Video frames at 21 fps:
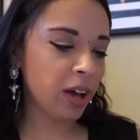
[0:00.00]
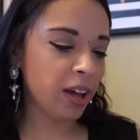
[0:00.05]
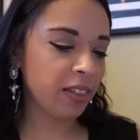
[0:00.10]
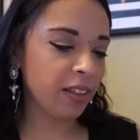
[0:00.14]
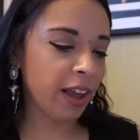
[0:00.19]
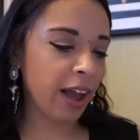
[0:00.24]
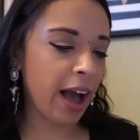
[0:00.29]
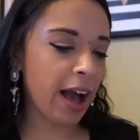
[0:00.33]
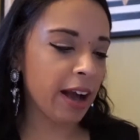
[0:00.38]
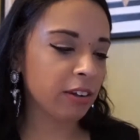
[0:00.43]
and
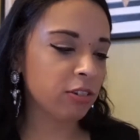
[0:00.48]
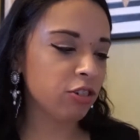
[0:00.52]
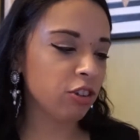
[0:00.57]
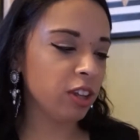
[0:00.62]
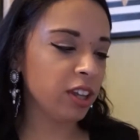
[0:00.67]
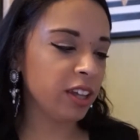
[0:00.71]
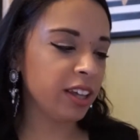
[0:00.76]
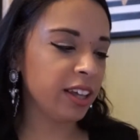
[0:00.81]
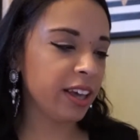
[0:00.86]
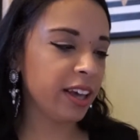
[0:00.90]
they
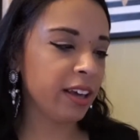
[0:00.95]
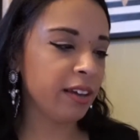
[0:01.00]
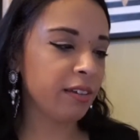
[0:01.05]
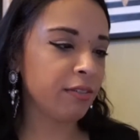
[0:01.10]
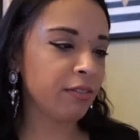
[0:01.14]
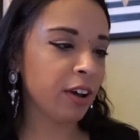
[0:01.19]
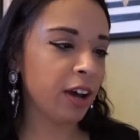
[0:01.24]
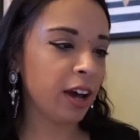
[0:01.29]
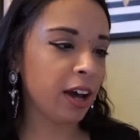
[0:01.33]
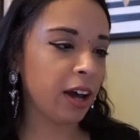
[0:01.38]
actually
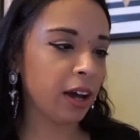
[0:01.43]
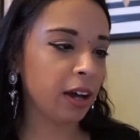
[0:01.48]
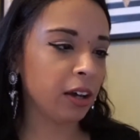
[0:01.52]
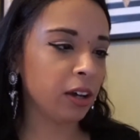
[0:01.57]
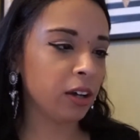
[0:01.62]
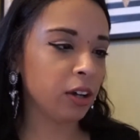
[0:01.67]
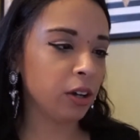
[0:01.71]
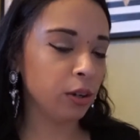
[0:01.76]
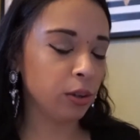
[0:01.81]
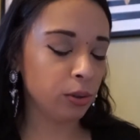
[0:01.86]
gave a
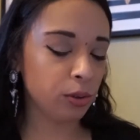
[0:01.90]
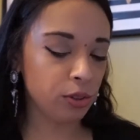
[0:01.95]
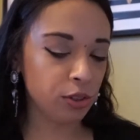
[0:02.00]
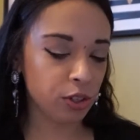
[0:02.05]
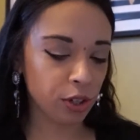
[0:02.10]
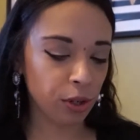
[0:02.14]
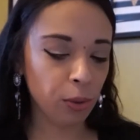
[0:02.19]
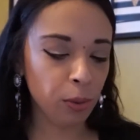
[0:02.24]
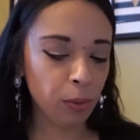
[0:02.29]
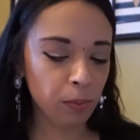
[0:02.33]
code
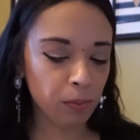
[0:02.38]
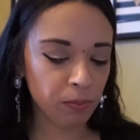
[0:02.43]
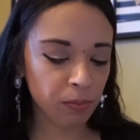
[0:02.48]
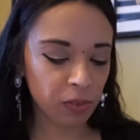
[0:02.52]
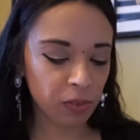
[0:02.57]
too.